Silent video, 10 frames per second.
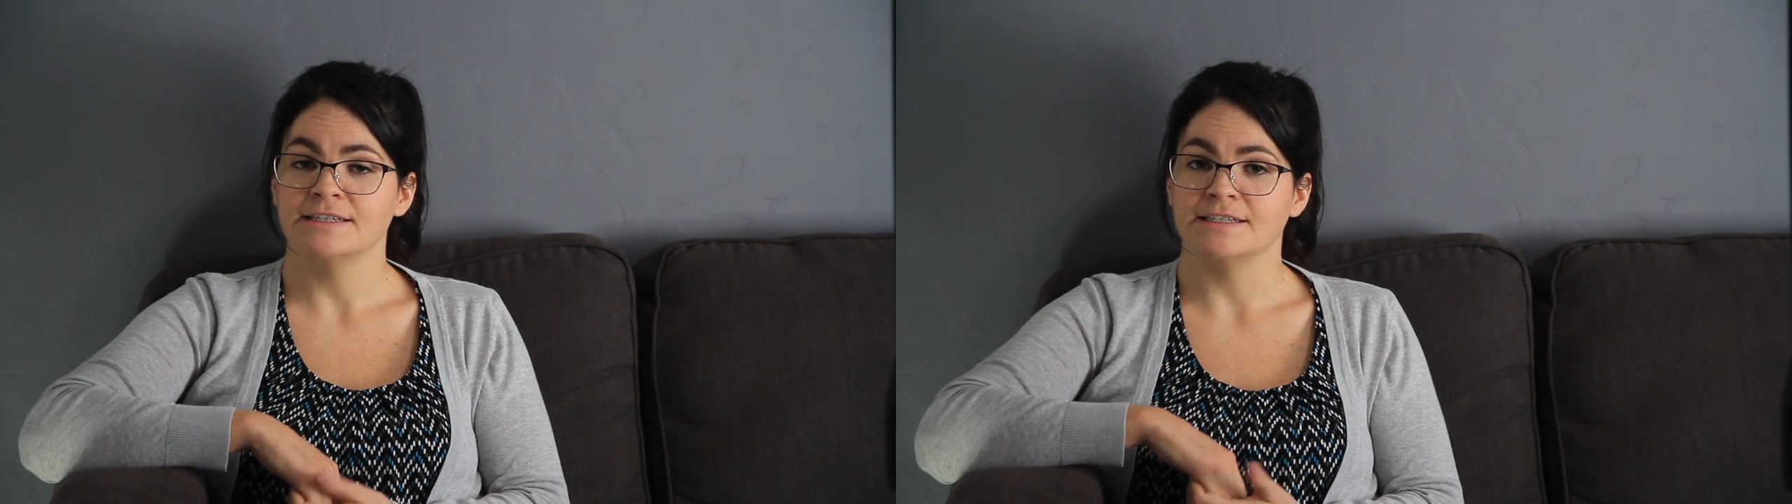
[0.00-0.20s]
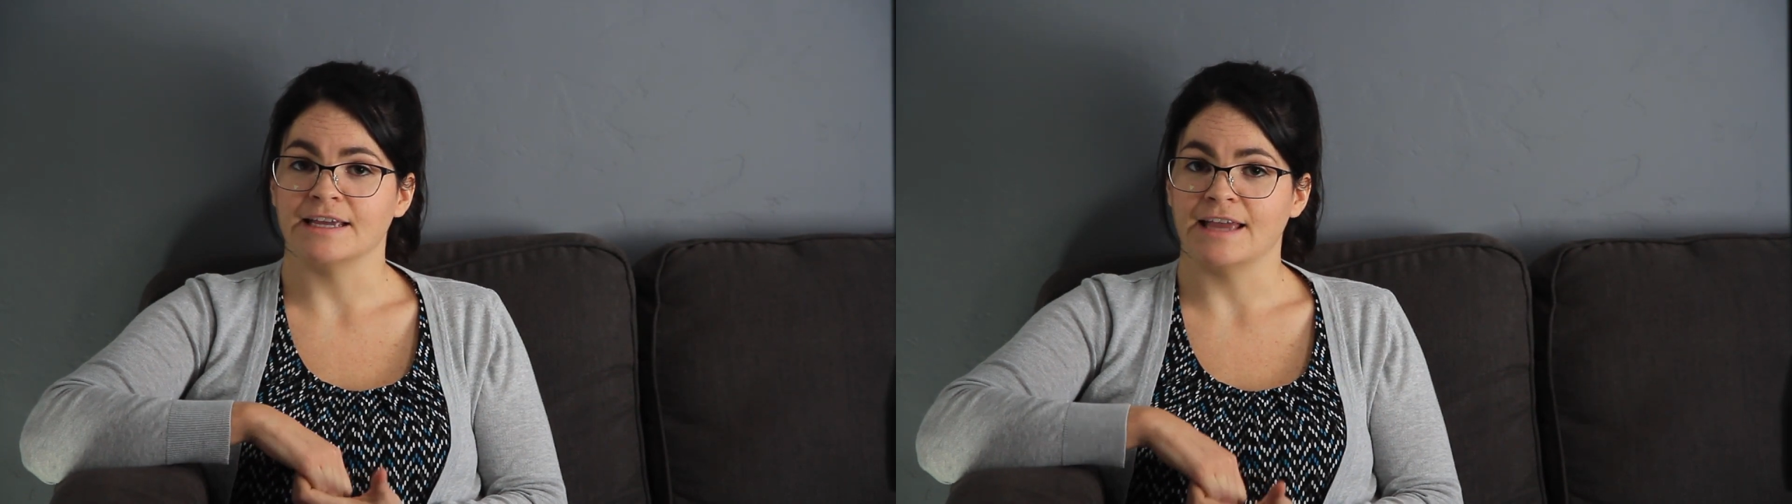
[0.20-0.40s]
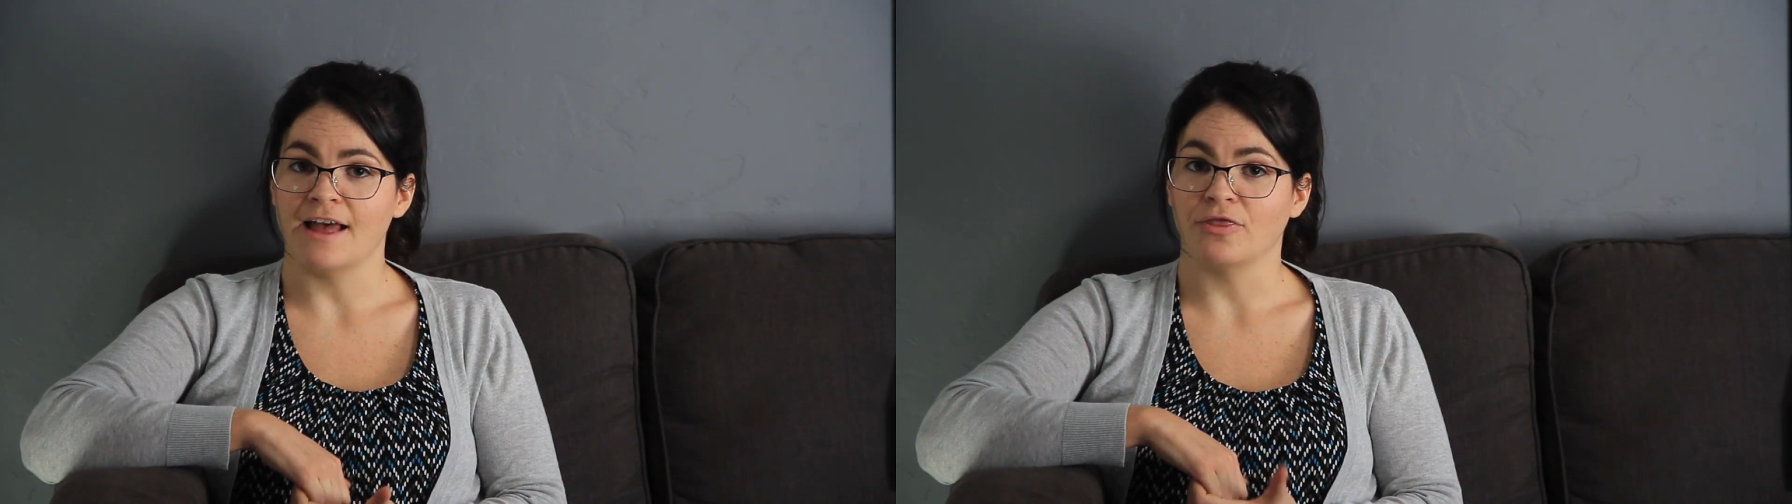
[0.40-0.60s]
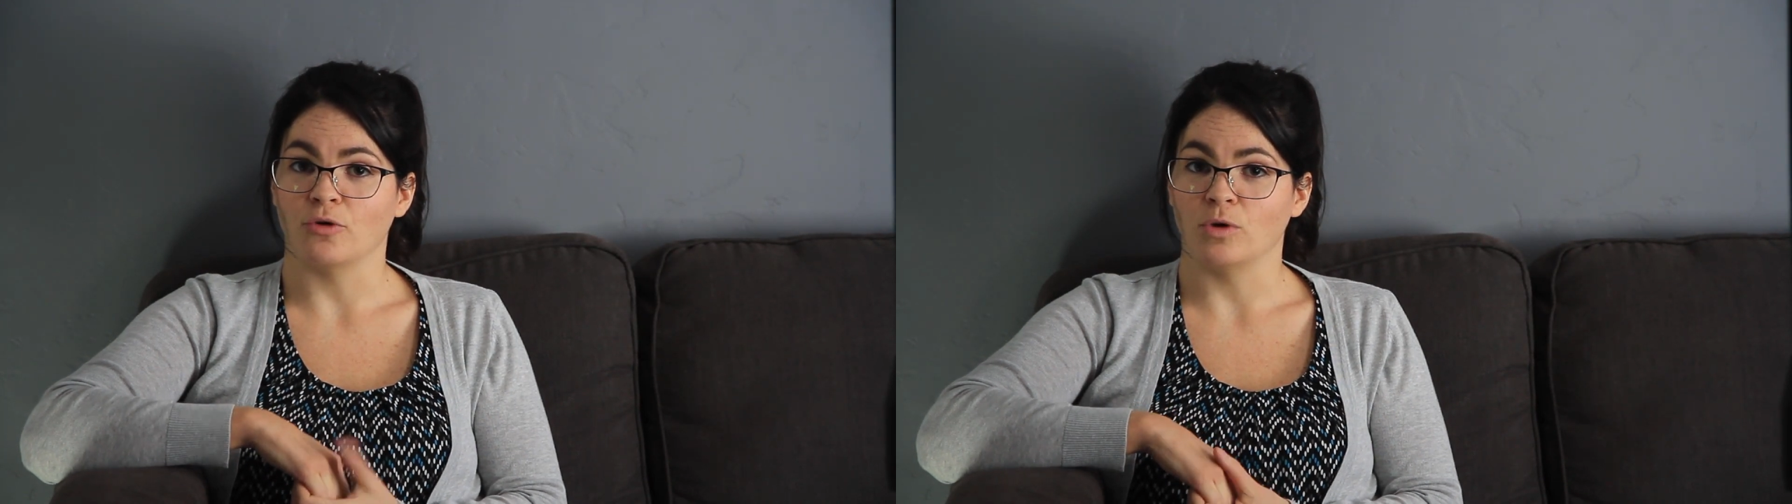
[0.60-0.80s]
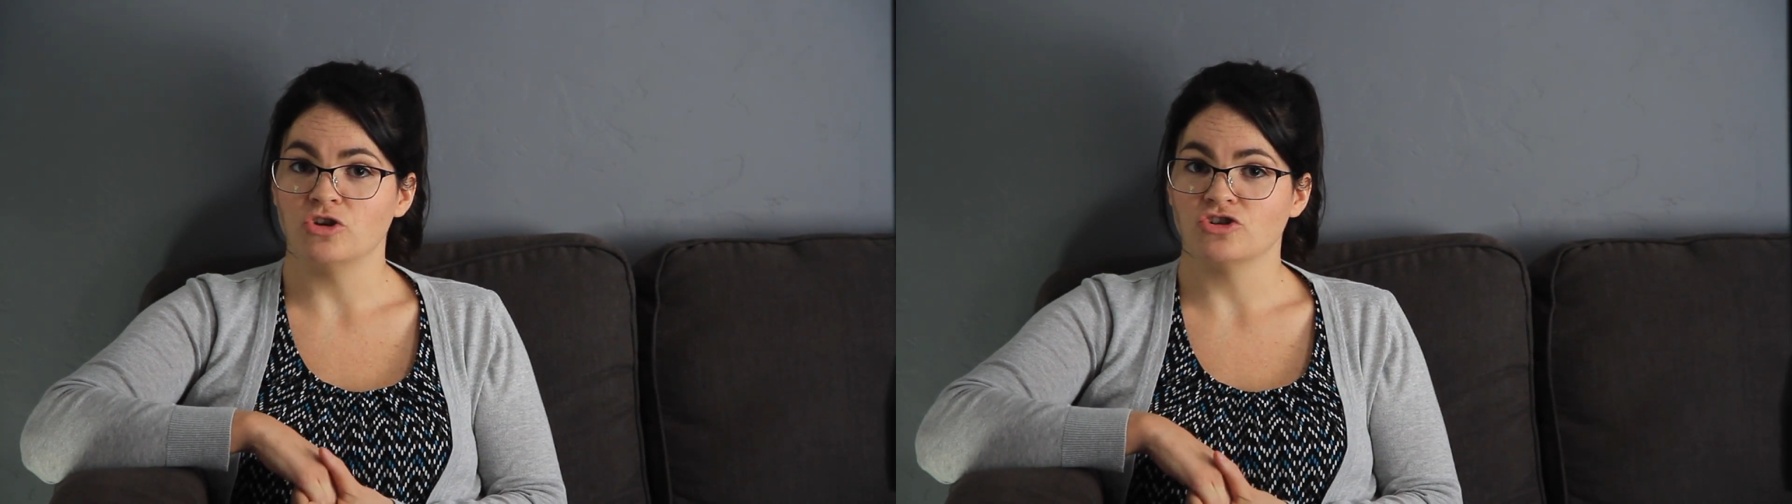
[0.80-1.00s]
to get the
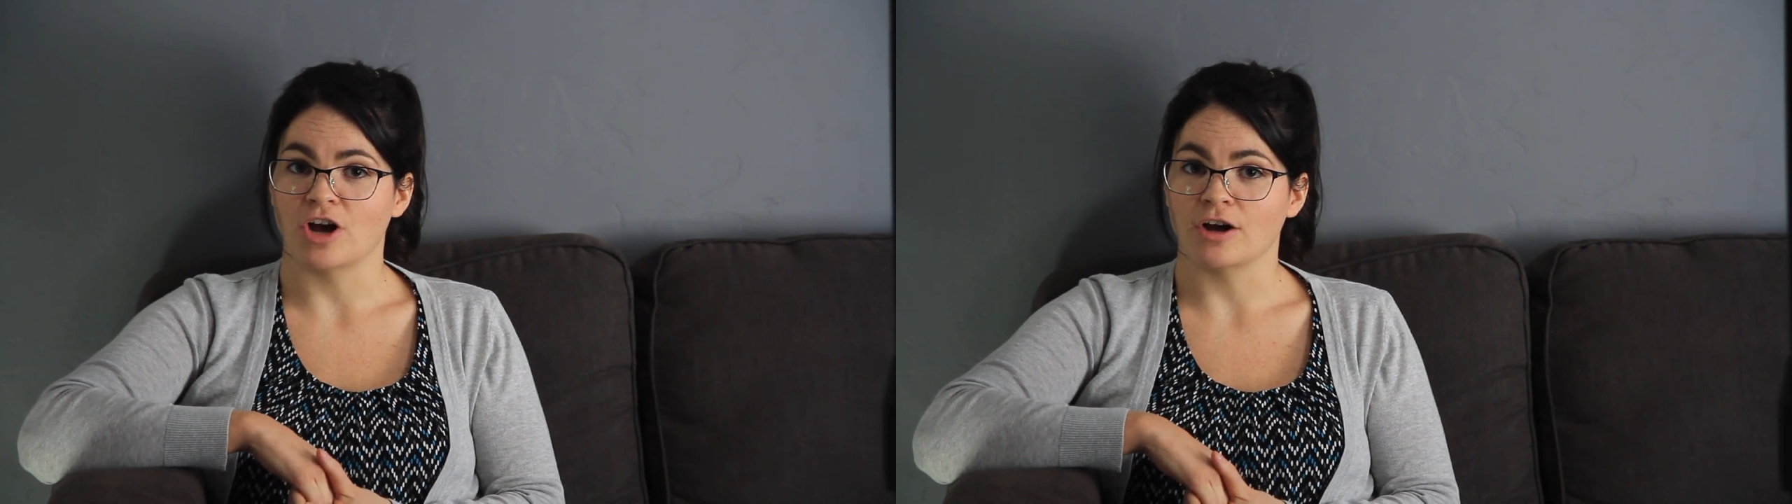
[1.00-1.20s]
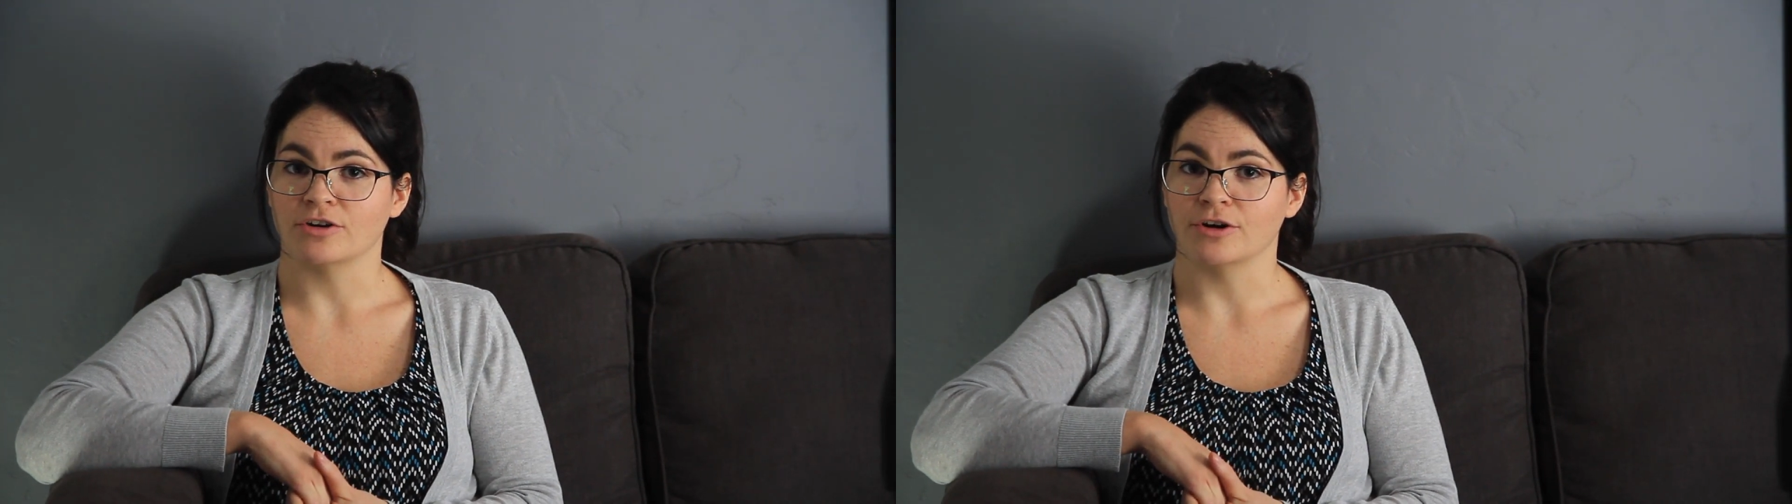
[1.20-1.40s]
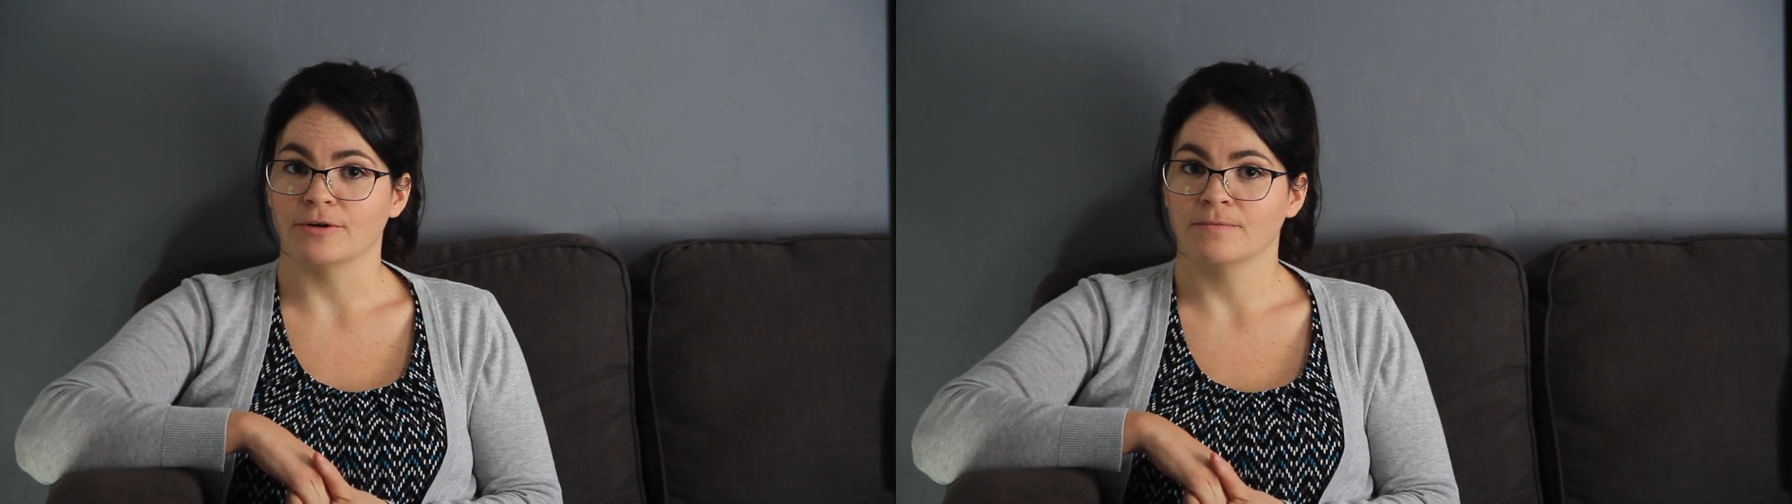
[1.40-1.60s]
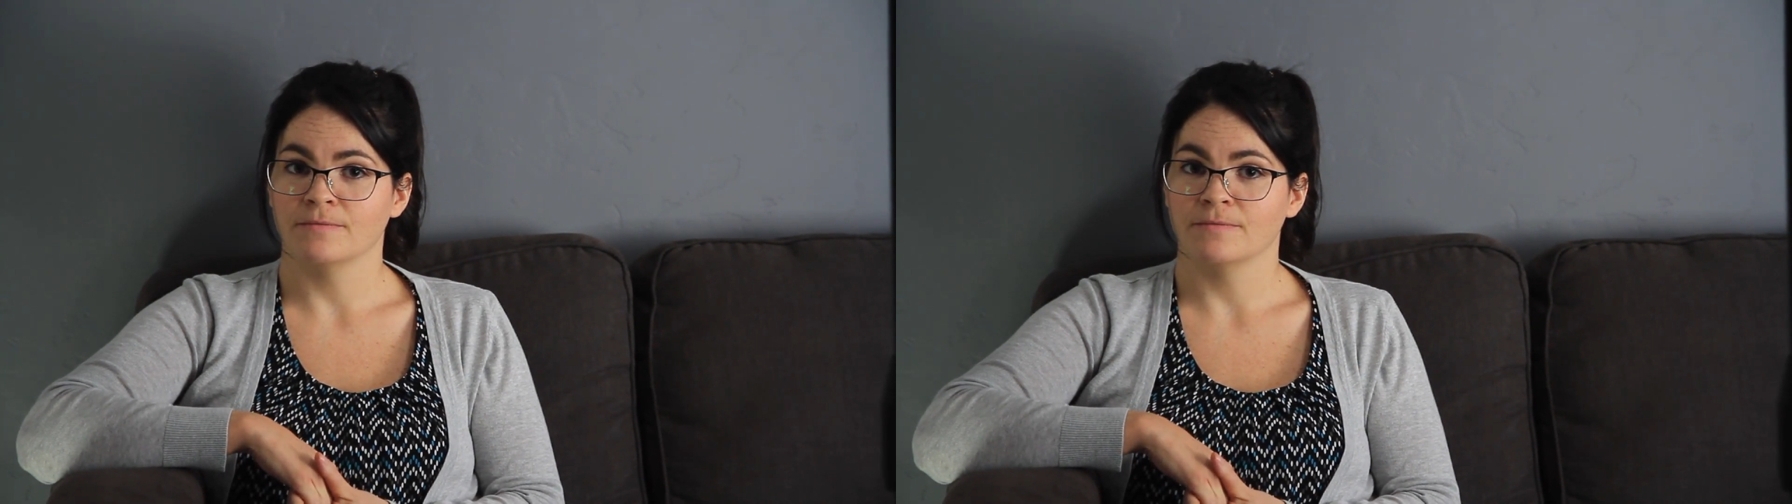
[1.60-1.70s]
witch doctor.